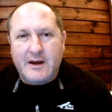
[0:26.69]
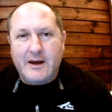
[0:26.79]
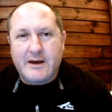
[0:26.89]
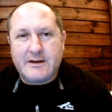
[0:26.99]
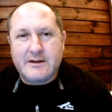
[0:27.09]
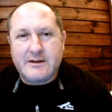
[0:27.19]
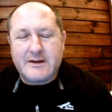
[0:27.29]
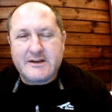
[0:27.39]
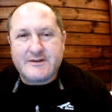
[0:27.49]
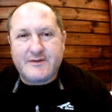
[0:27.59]
and
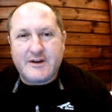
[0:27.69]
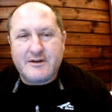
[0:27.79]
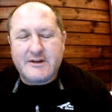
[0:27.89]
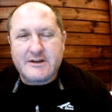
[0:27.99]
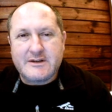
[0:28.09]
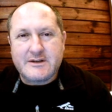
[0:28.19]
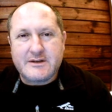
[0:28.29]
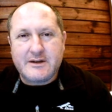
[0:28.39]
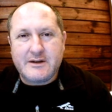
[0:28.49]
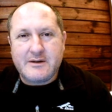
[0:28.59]
there's
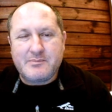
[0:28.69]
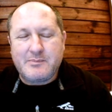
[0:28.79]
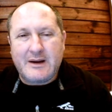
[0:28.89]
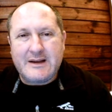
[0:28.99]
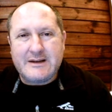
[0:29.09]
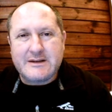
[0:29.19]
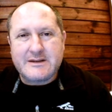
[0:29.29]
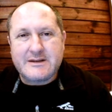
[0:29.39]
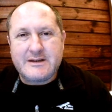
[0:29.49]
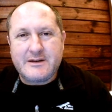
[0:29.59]
various uh, playlist
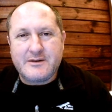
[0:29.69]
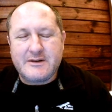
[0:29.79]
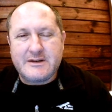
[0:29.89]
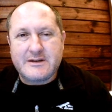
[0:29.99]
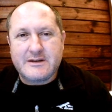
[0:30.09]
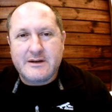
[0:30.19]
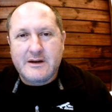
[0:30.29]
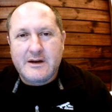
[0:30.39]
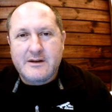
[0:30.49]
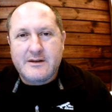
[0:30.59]
series
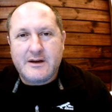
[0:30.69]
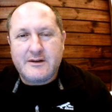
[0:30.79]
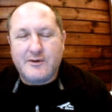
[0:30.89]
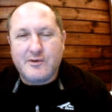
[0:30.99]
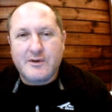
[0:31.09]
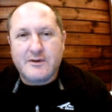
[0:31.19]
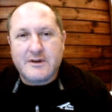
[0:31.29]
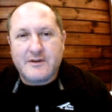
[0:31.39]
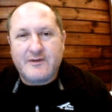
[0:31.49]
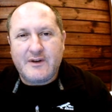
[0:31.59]
that you
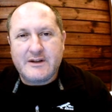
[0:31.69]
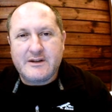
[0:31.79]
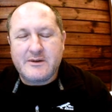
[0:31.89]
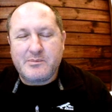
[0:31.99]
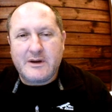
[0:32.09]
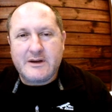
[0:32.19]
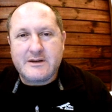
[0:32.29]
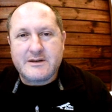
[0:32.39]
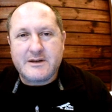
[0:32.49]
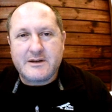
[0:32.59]
can find in the
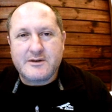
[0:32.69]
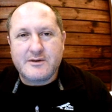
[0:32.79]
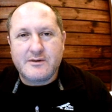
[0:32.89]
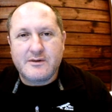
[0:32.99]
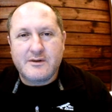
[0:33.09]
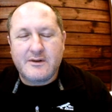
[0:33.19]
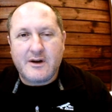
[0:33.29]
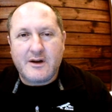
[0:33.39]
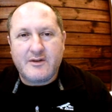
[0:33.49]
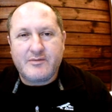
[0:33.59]
playlist section
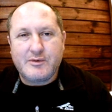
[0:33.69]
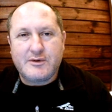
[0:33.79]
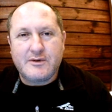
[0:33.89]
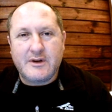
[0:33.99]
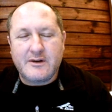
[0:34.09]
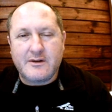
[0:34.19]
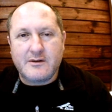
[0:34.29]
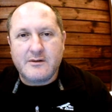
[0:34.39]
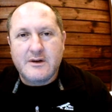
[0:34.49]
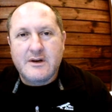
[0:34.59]
that I've put
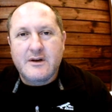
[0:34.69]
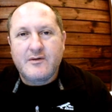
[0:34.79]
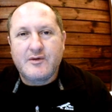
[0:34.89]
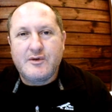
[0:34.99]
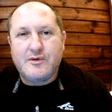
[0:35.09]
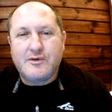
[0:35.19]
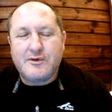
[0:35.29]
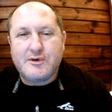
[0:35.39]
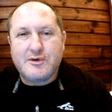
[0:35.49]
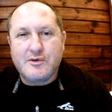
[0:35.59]
together for you to
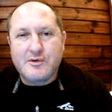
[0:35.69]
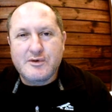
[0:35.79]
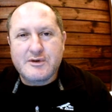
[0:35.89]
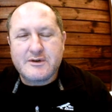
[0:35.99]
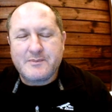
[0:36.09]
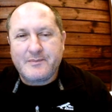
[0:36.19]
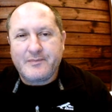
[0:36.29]
choose